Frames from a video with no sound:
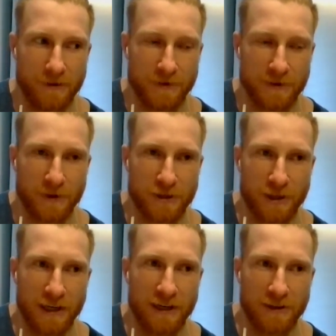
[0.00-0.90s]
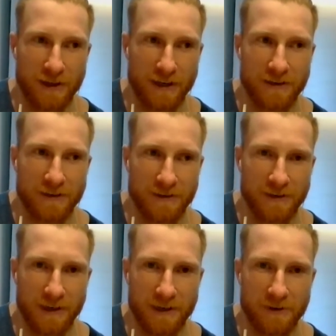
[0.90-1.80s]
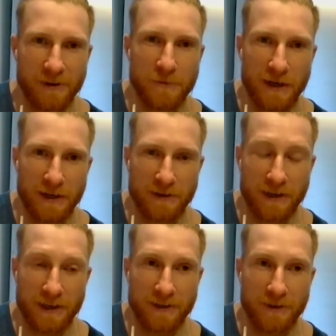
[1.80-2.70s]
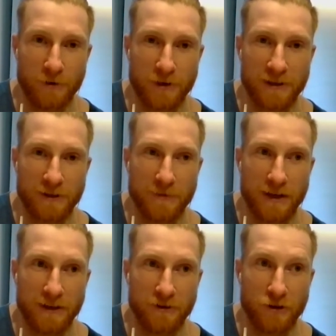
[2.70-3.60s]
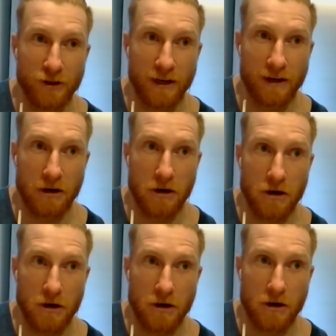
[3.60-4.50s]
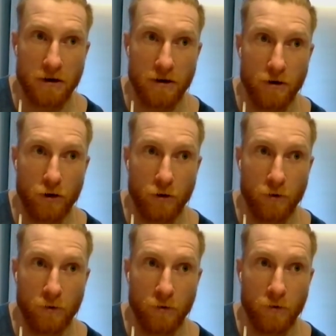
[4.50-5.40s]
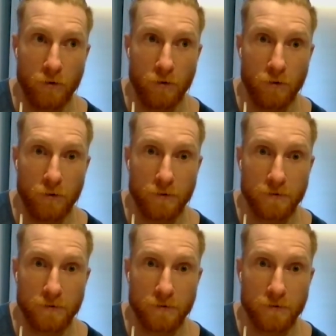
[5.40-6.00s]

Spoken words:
splashing out, like, and I mean, like, you look at them and you're like, oh,